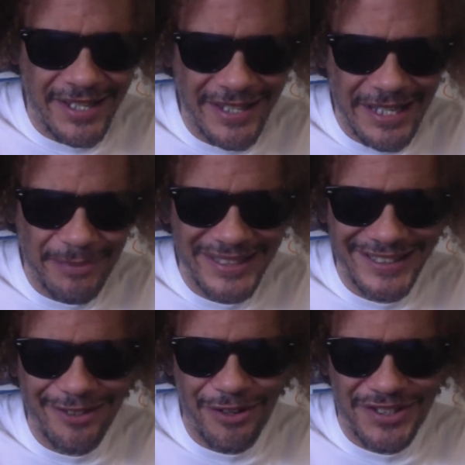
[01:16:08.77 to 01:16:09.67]

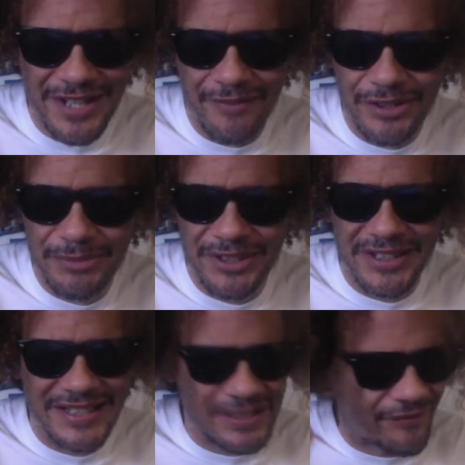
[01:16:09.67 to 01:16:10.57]
imminent or sovereign
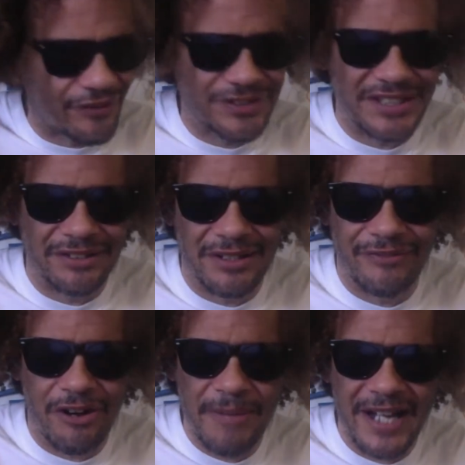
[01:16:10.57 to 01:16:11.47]
immunity is the first thing you're going to
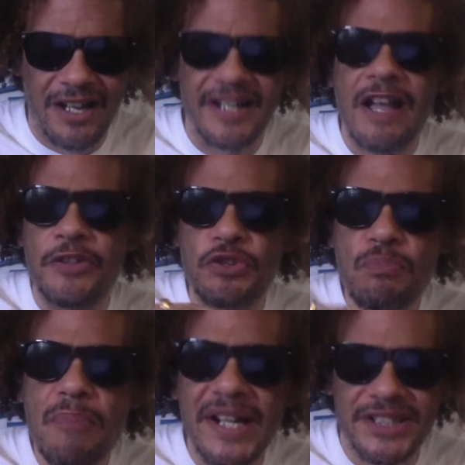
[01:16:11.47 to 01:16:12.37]
fall back on. You
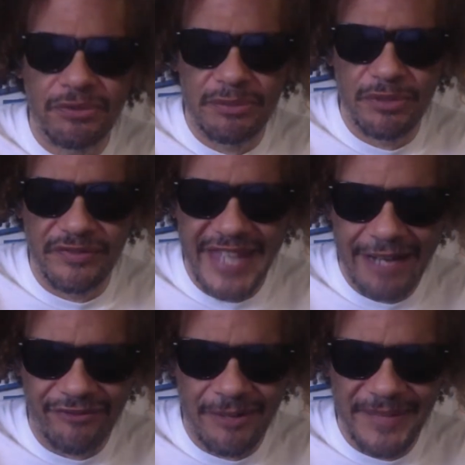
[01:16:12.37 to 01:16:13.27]
must remove
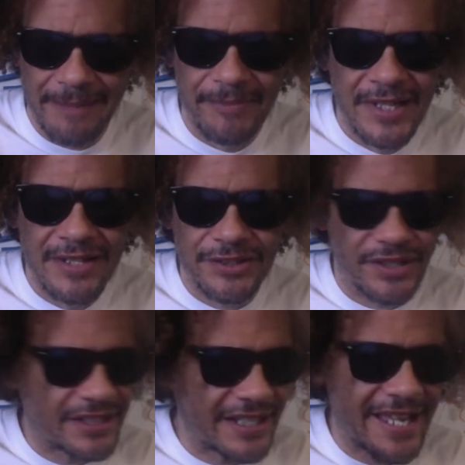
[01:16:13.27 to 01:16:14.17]
that from them so
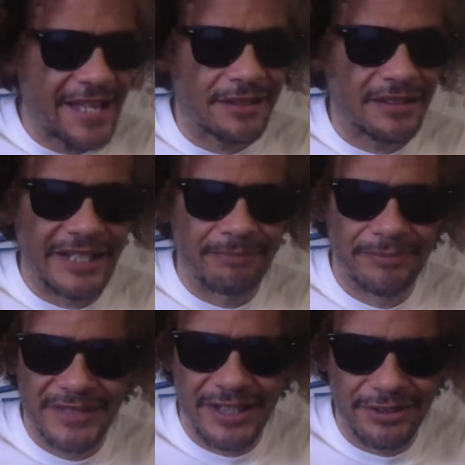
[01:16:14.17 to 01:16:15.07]
that they can't claim
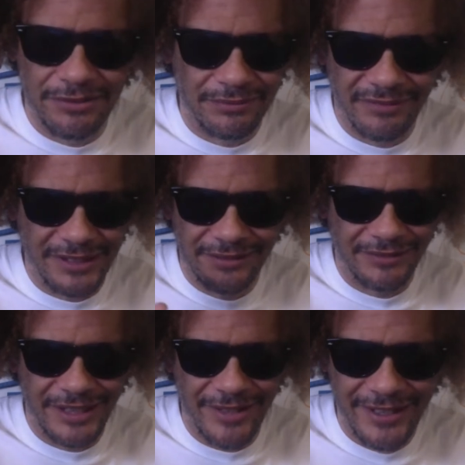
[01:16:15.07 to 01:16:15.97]
that you, right?
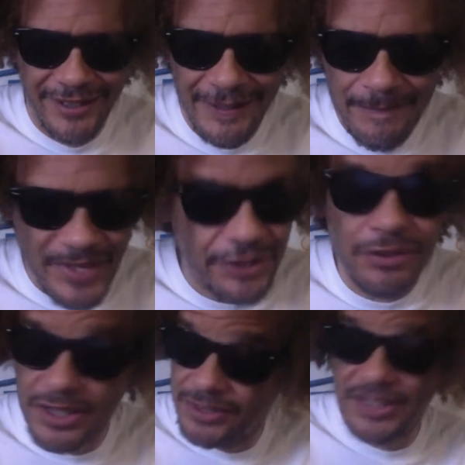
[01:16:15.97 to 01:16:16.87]
Anyway, then
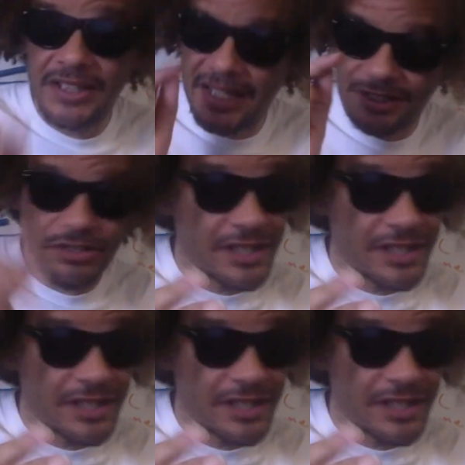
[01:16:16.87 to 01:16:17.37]
you could see, and they're going